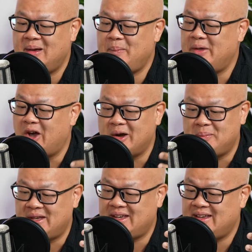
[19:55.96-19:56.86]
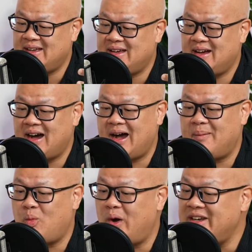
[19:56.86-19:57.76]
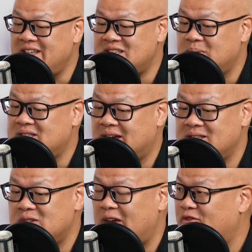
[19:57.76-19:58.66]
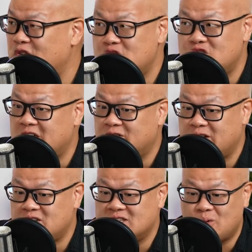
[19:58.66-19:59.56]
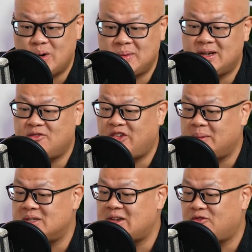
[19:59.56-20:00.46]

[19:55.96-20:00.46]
beyond me. What needs to be done so that future generations of women and families have